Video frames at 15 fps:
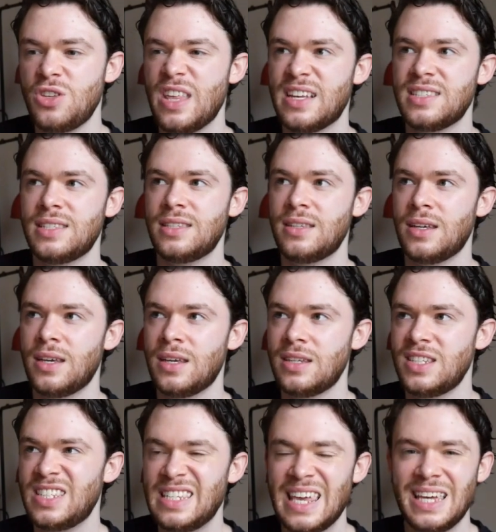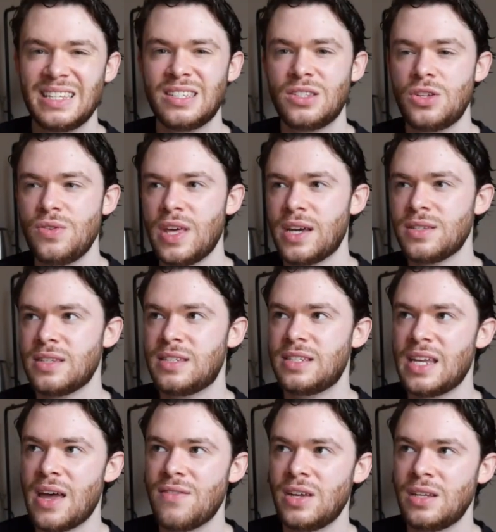2006,
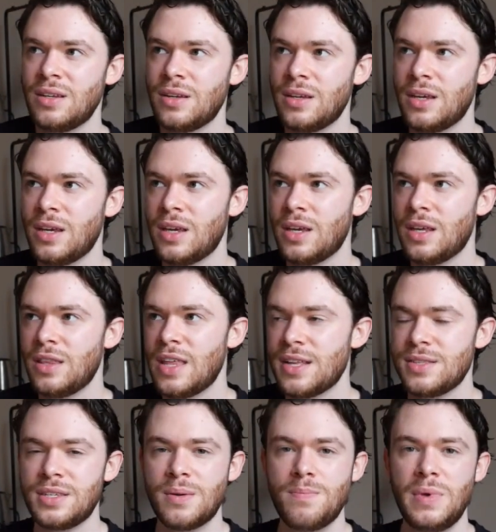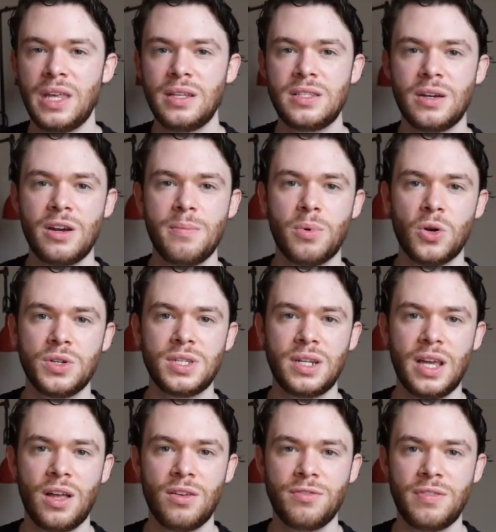2007 that some military
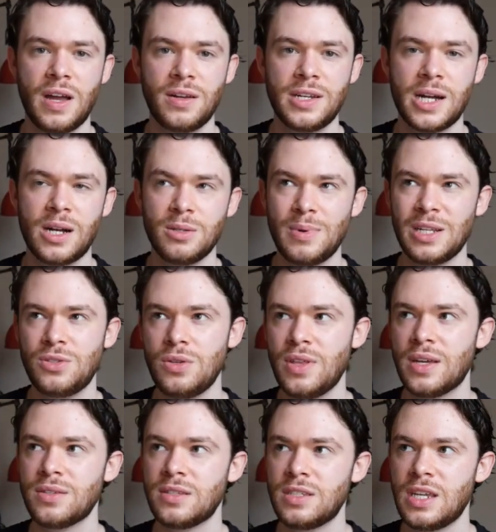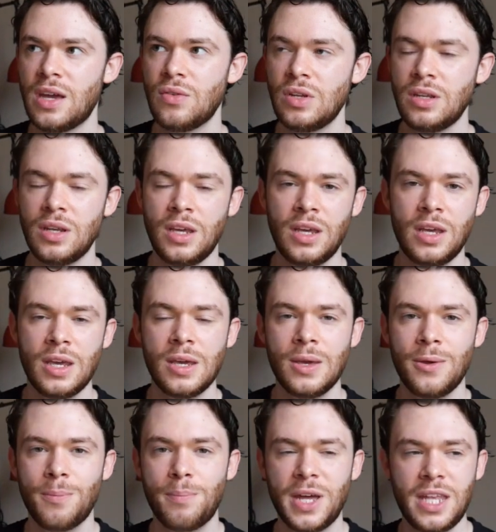personnel found out, about 2007.
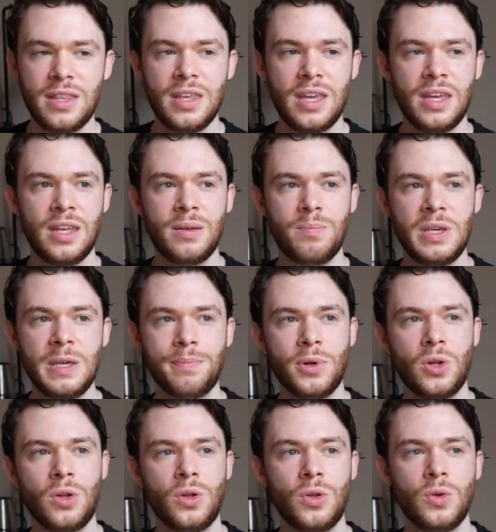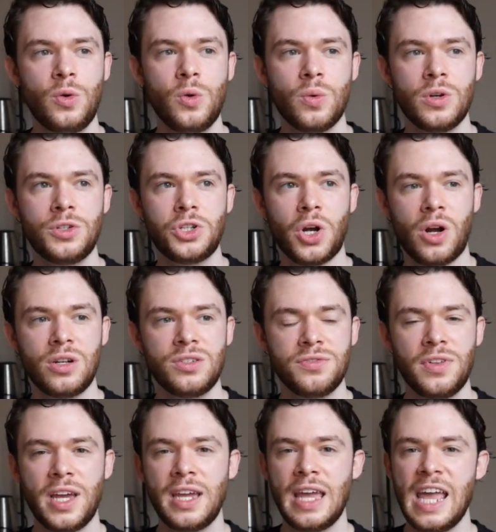But then people who were in charge of
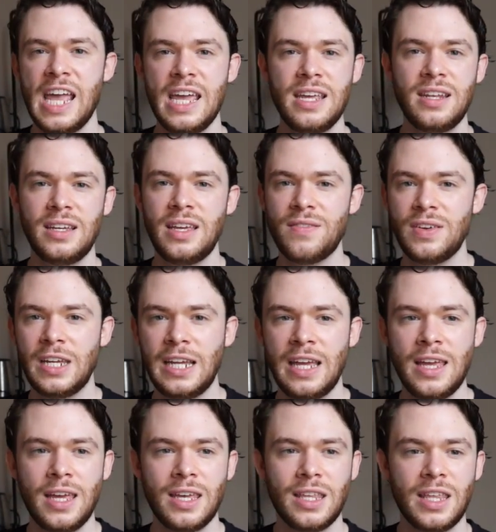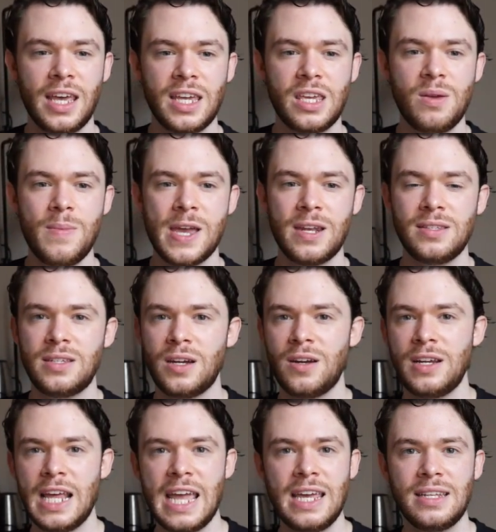like aid and giving like
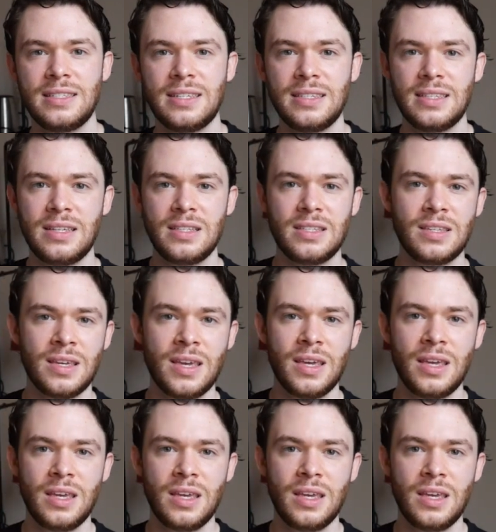humanitarian aid assistance,